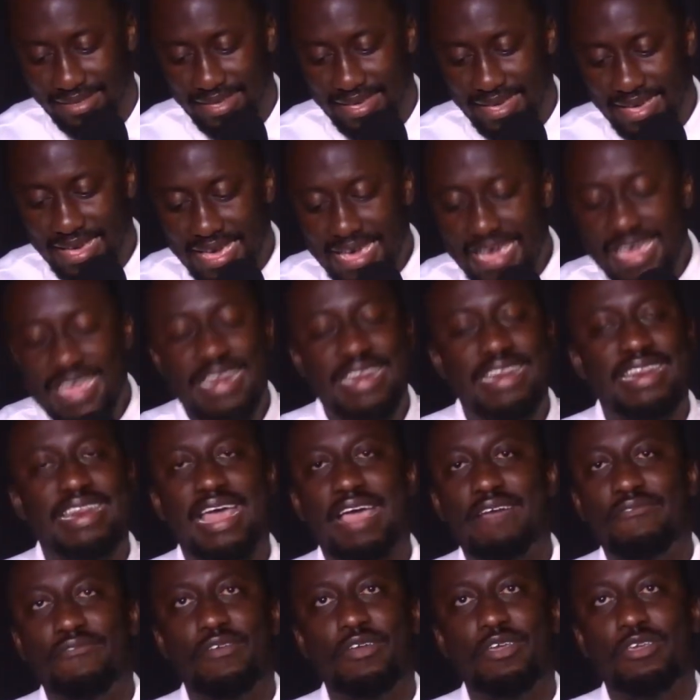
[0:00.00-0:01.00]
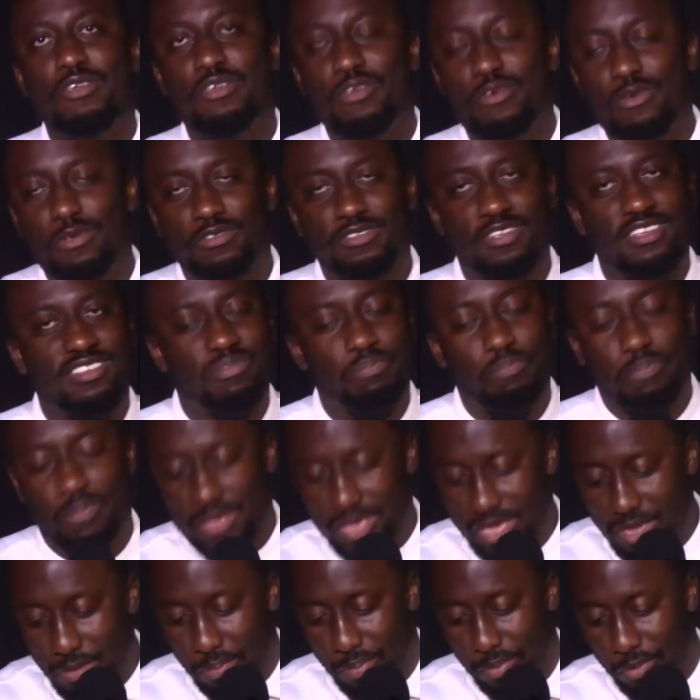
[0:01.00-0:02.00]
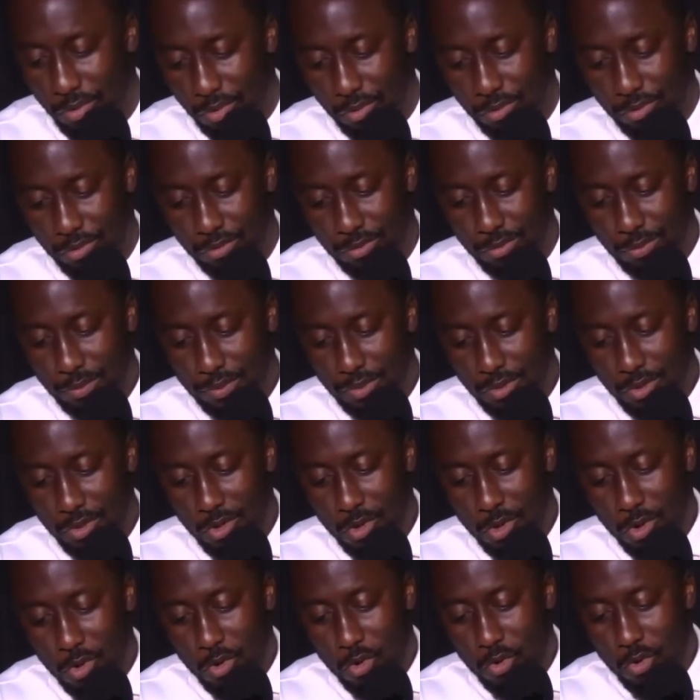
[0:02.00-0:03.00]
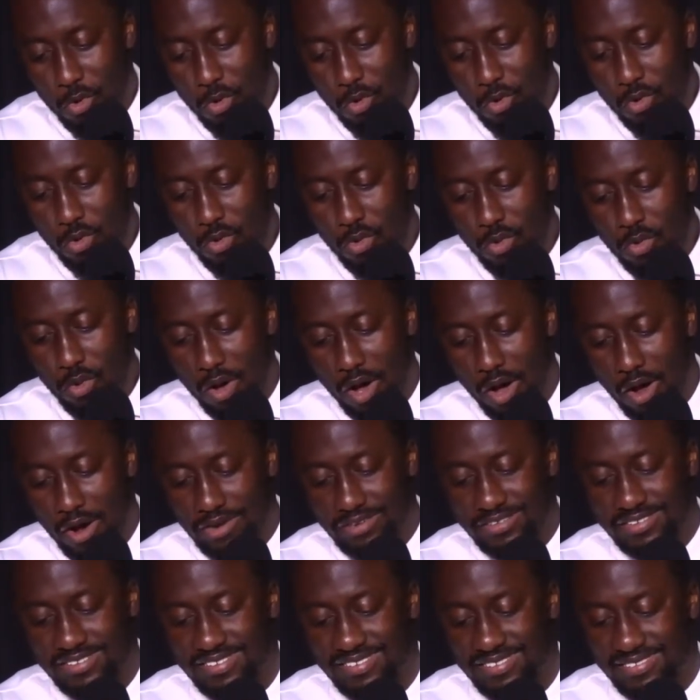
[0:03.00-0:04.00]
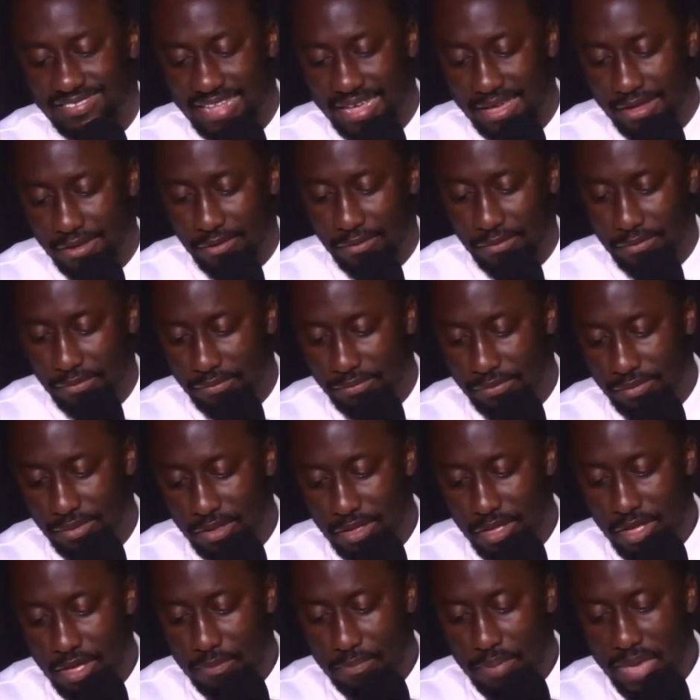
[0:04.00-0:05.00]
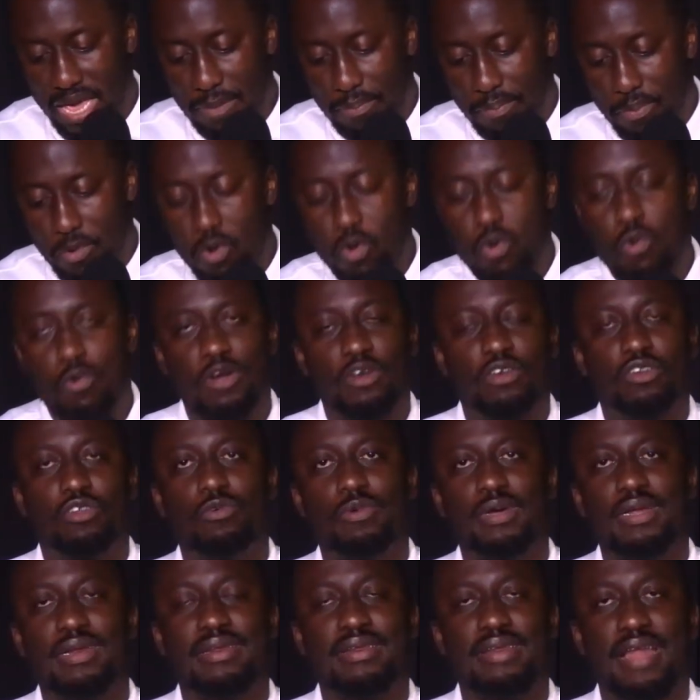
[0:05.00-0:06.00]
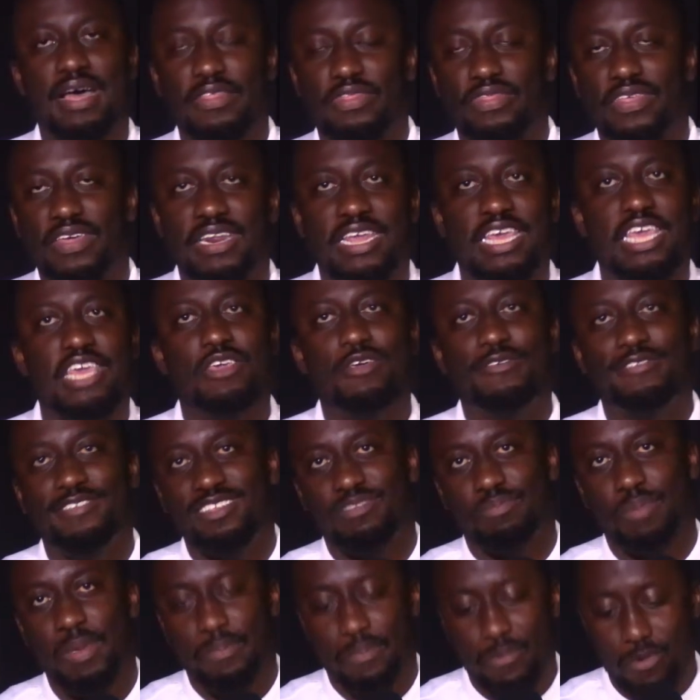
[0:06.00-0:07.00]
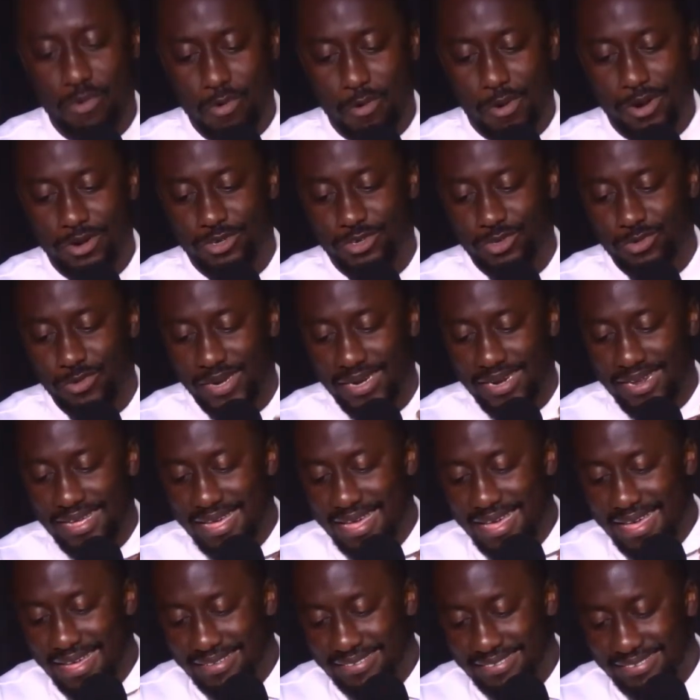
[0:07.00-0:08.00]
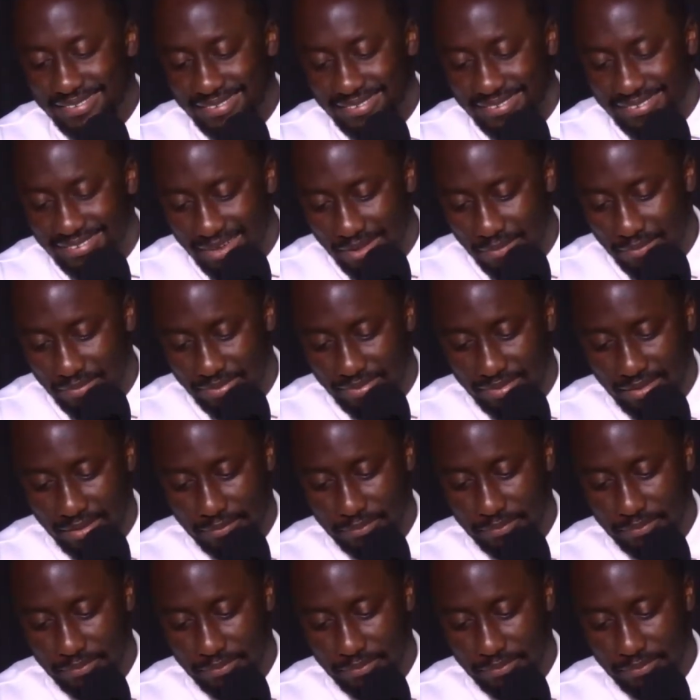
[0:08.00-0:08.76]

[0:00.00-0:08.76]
He never uses people who are still, people who are doing nothing. He uses people who are doing something.